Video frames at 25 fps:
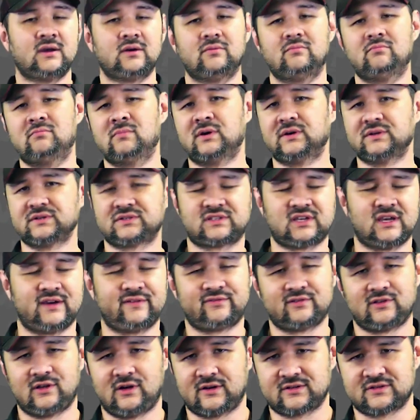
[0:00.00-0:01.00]
Most
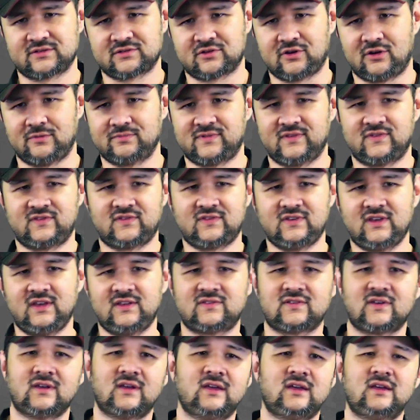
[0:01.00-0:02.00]
have large sculpted
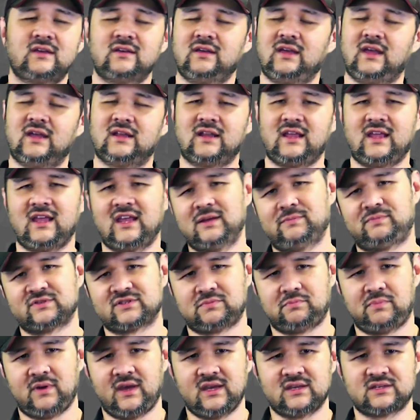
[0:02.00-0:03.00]
seats and ample
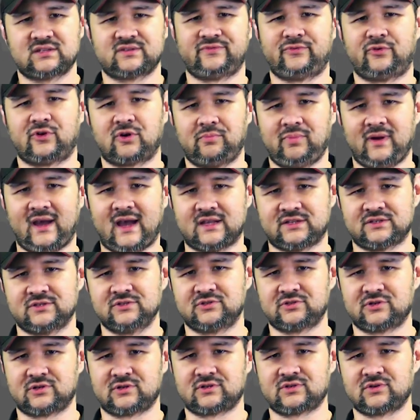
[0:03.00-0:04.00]
space for
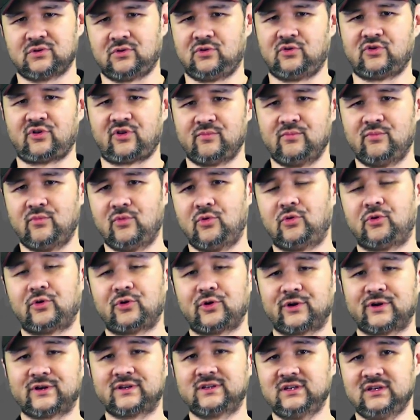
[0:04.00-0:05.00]
passengers or
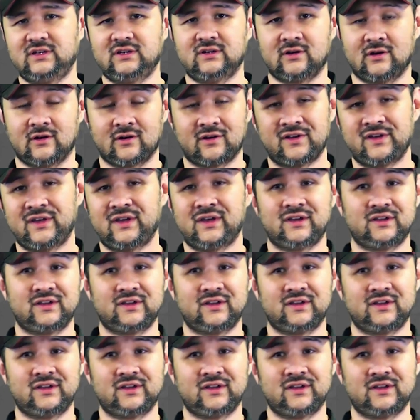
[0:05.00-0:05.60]
more gear.